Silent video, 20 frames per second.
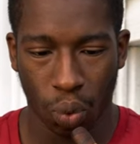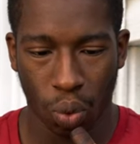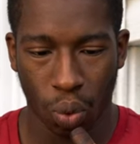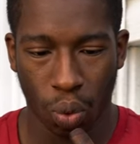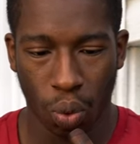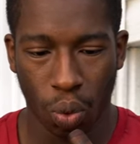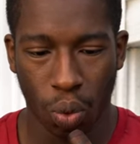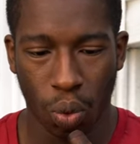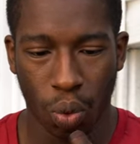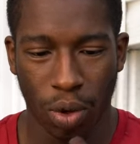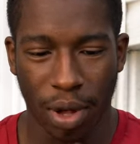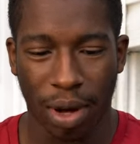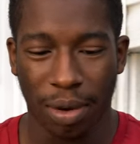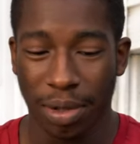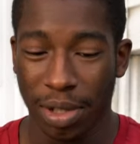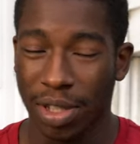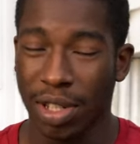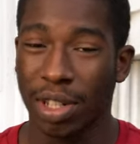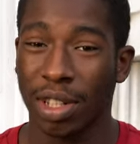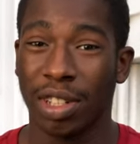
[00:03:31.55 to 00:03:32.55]
Ooh, that
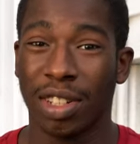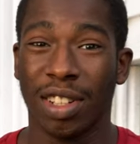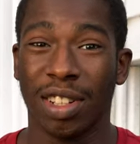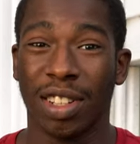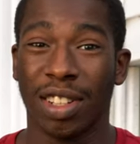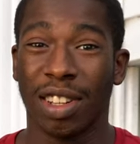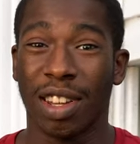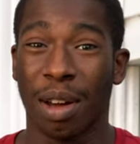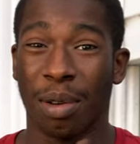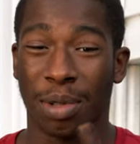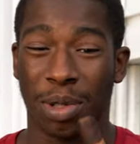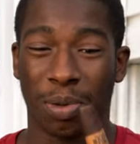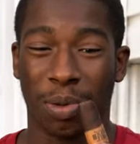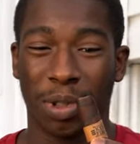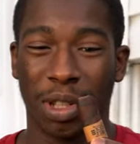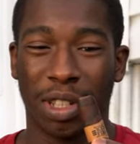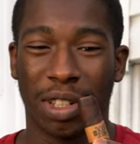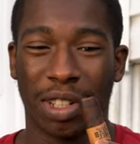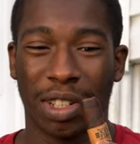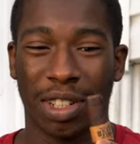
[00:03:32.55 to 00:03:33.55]
was good. That was
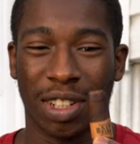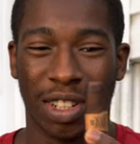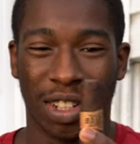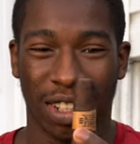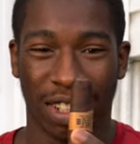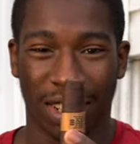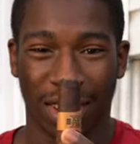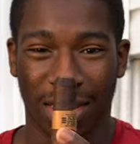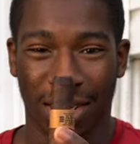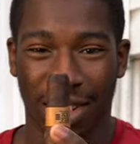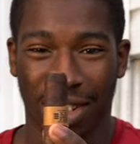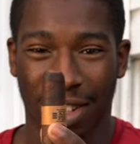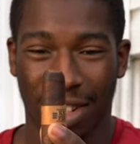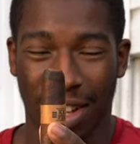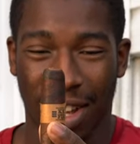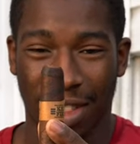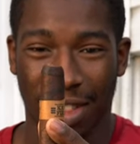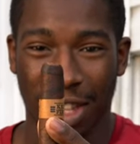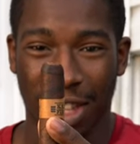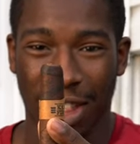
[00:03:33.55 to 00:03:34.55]
really good.
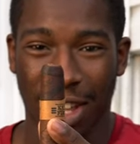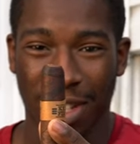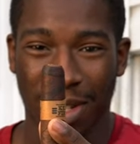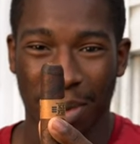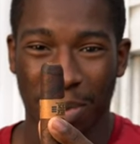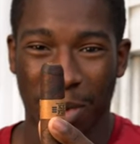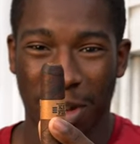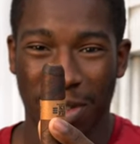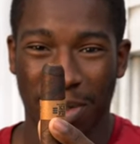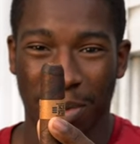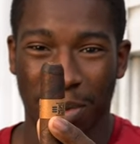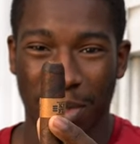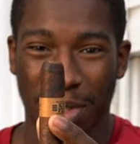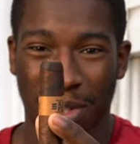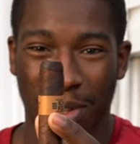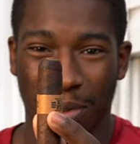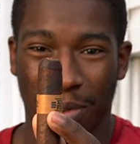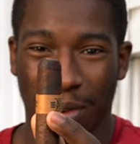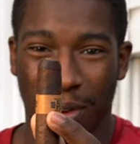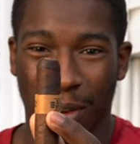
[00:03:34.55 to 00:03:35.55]
I think that's the best one
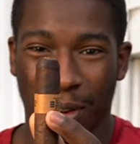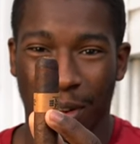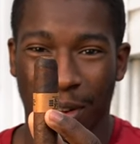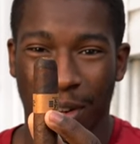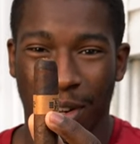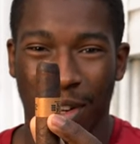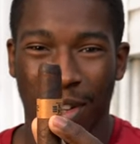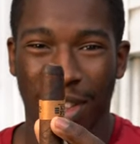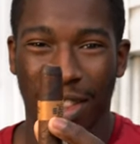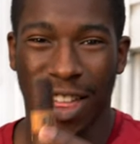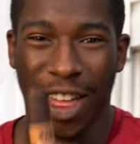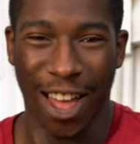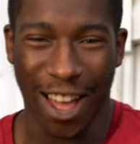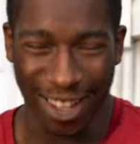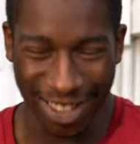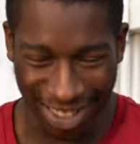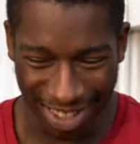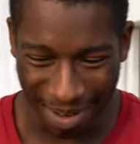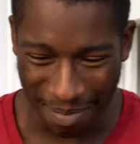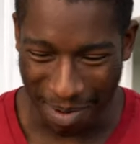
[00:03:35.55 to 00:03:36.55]
so far.
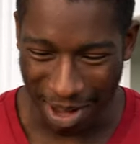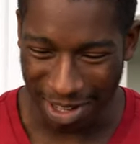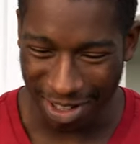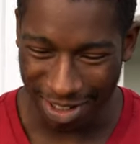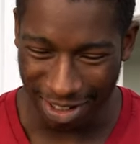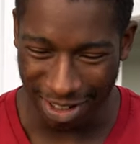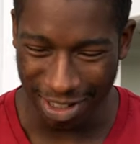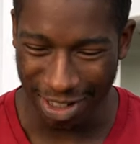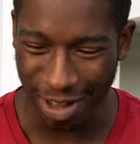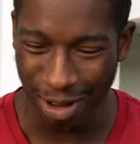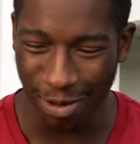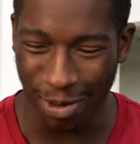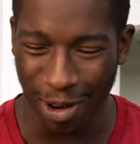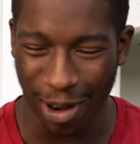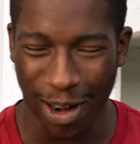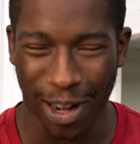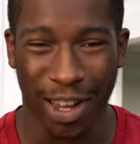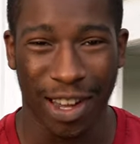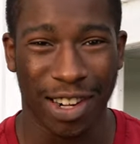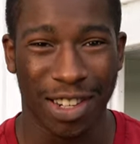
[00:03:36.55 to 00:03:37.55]
That's the best one so
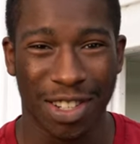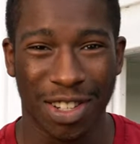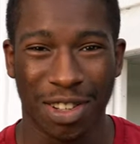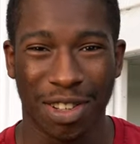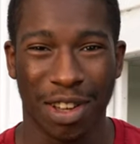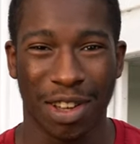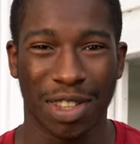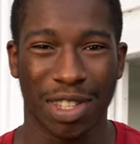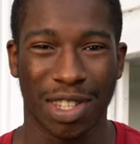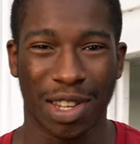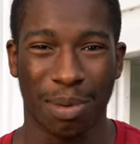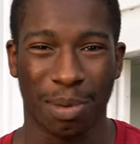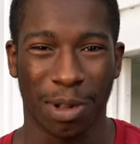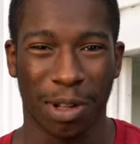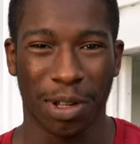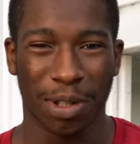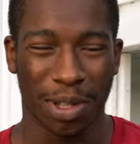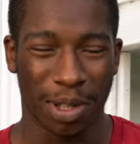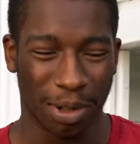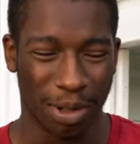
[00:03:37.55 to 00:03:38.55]
far. I gotta show y'all this up
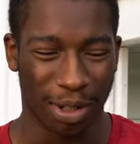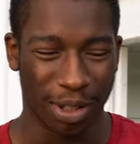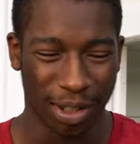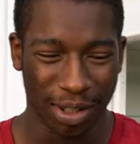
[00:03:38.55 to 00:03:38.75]
close. Hold on.